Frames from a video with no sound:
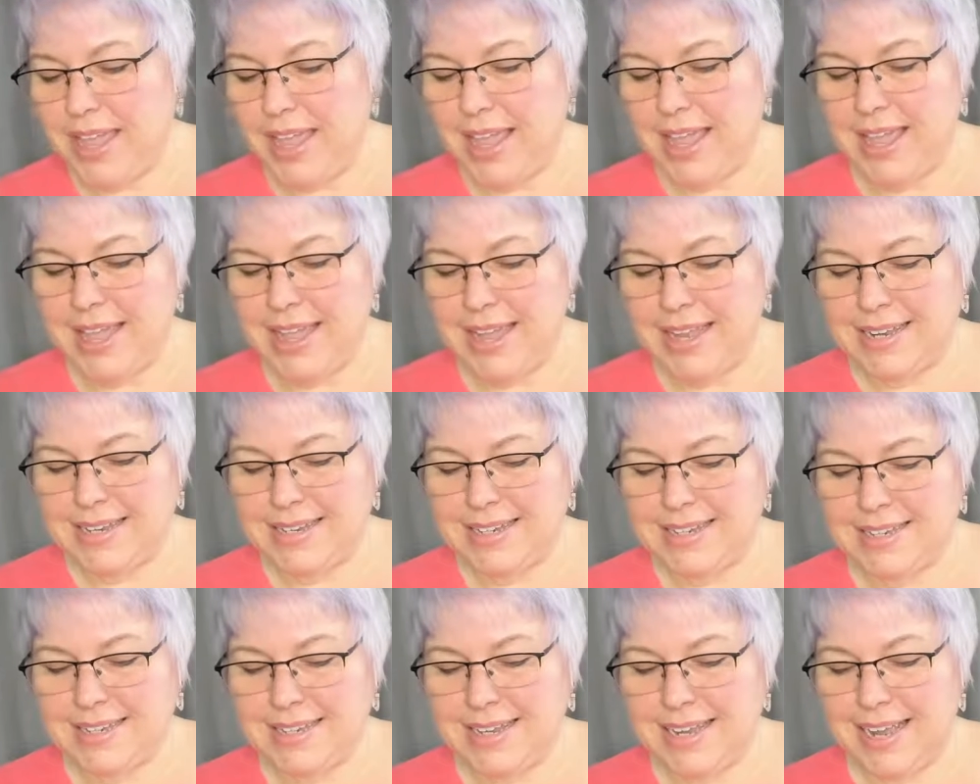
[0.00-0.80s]

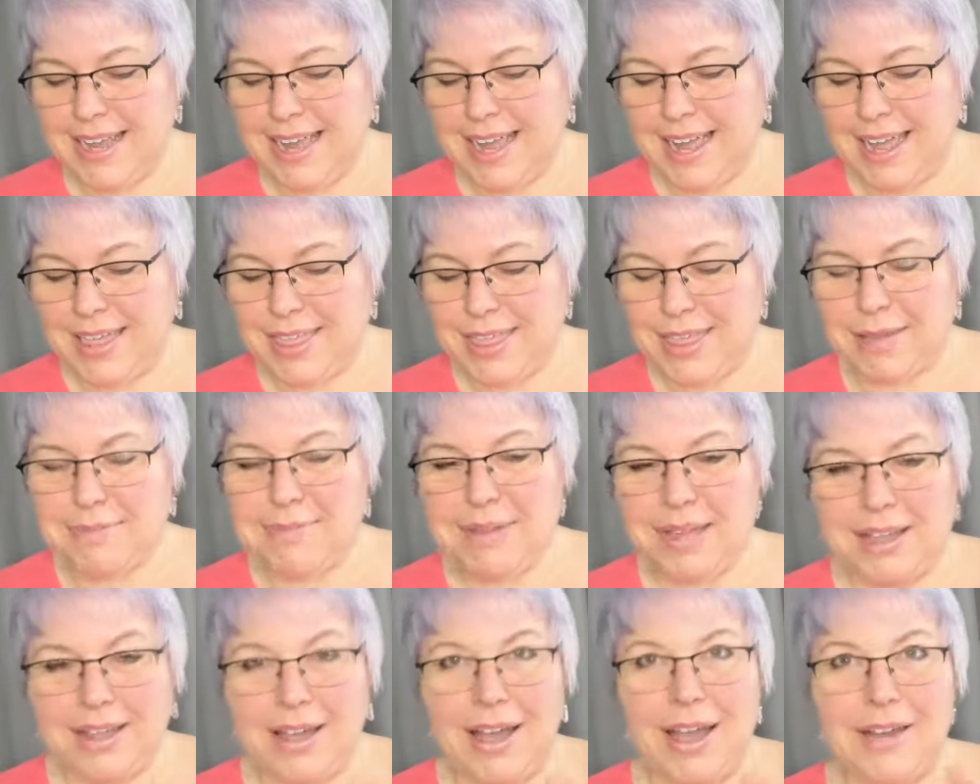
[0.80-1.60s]
And I thought
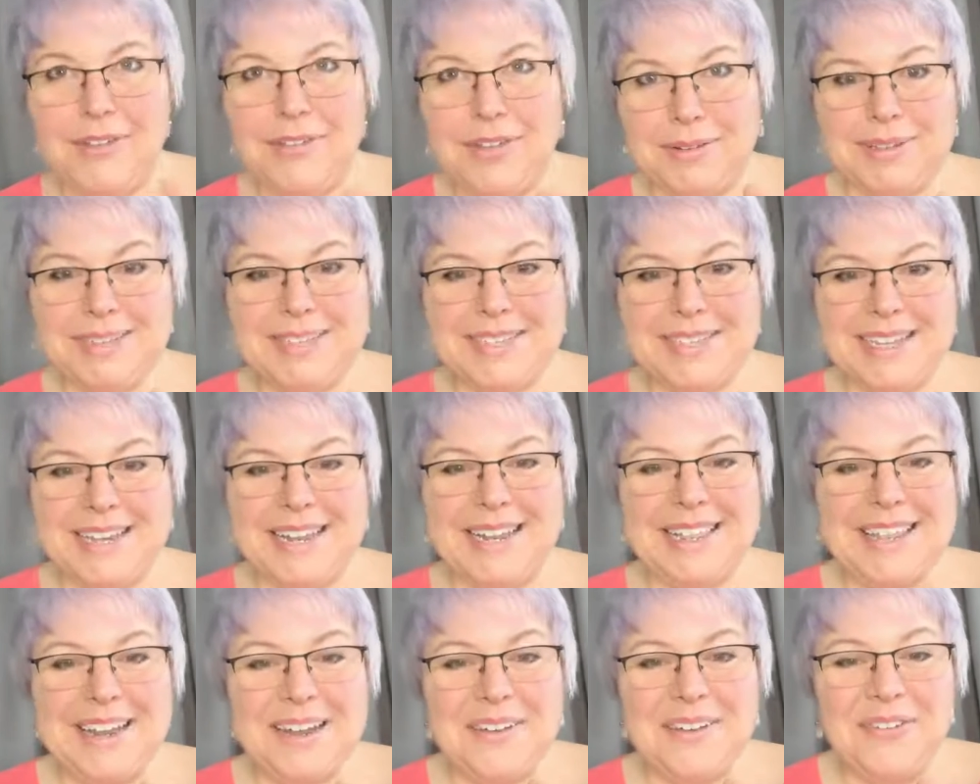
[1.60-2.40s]
my coffee was
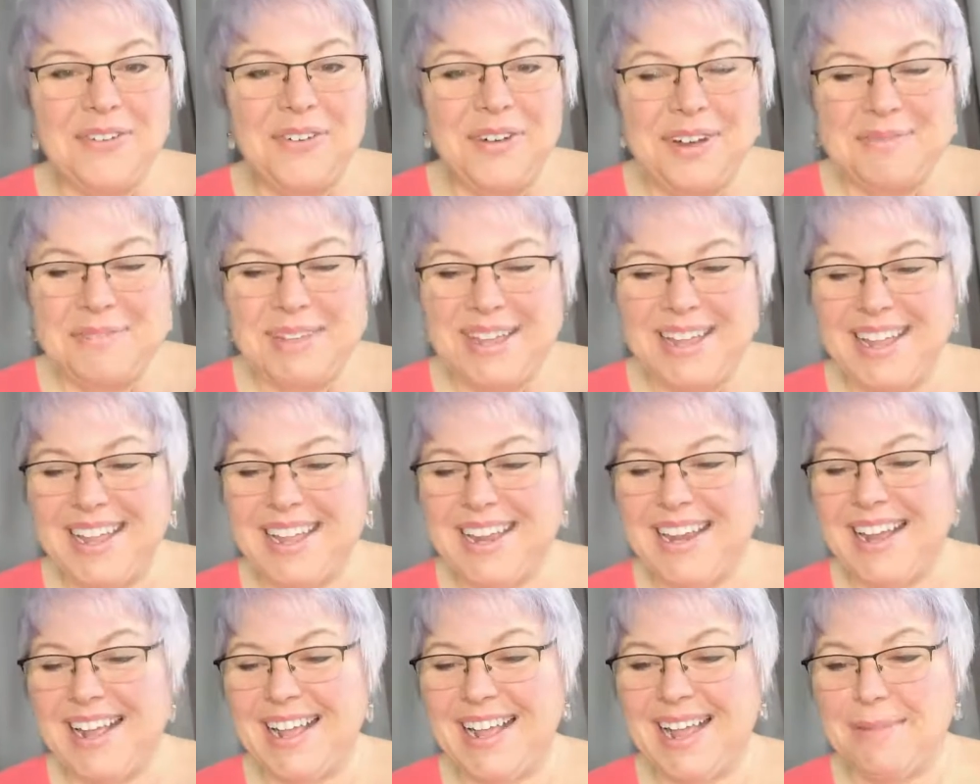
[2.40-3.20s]
sitting there for me.
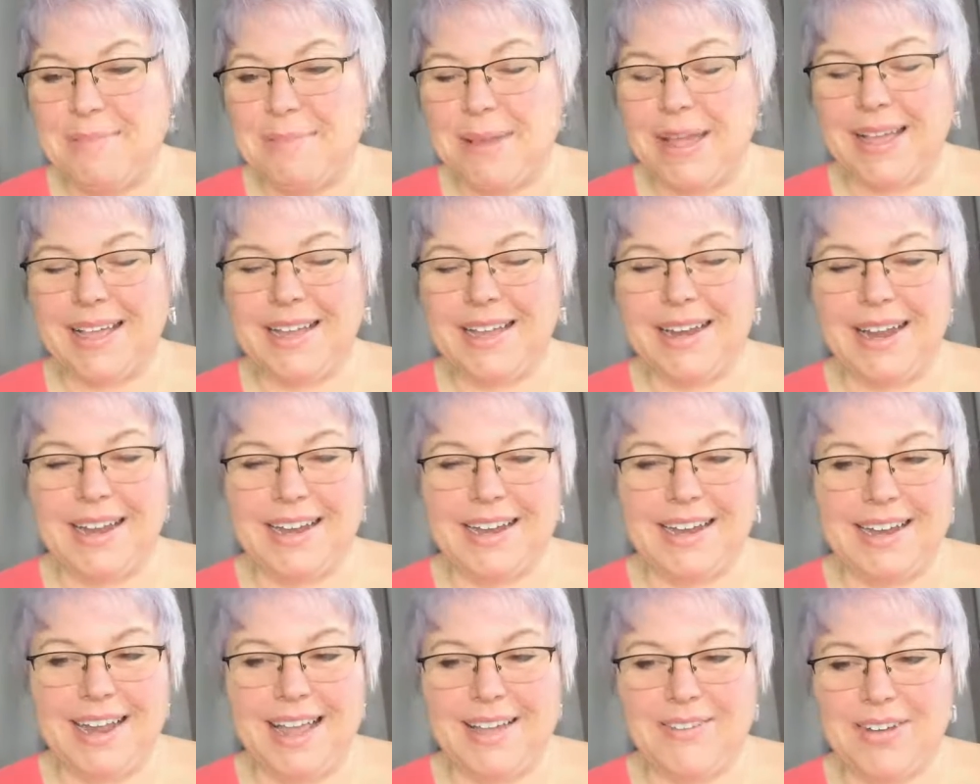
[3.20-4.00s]
And I got back and I
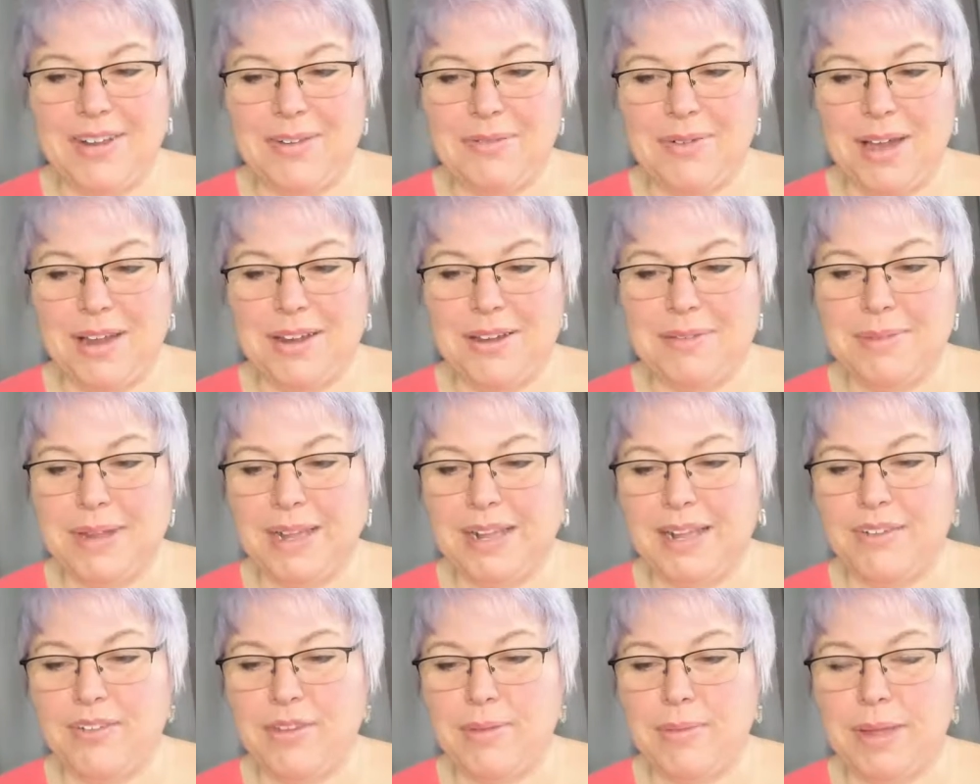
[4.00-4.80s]
didn't have any water in my
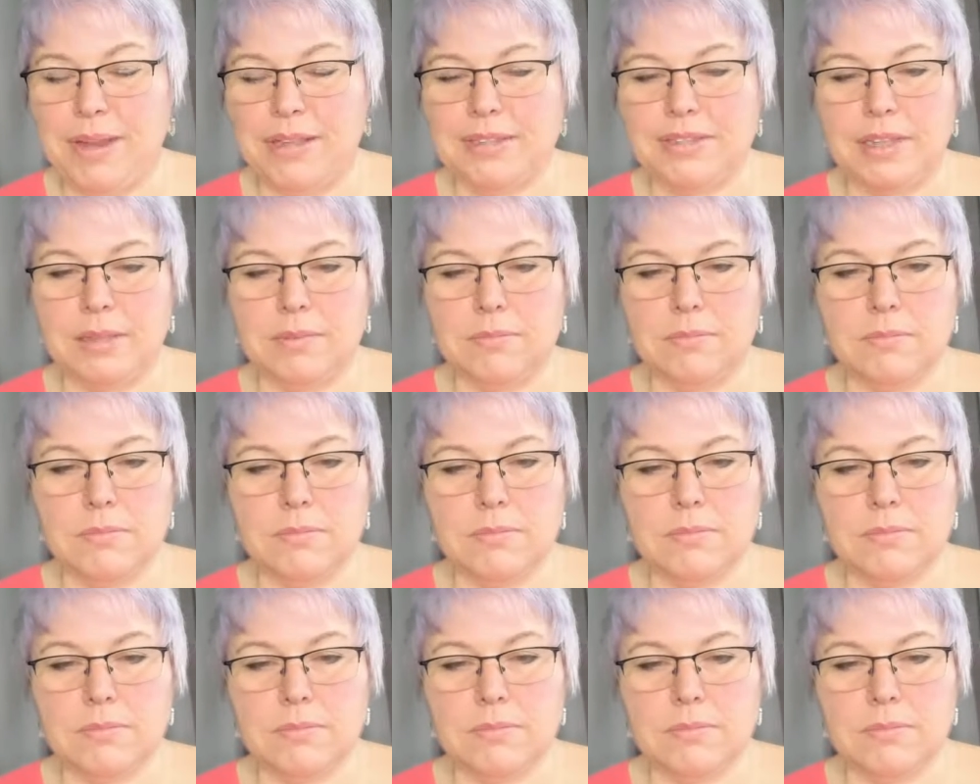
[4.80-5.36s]
coffee pot. I was like,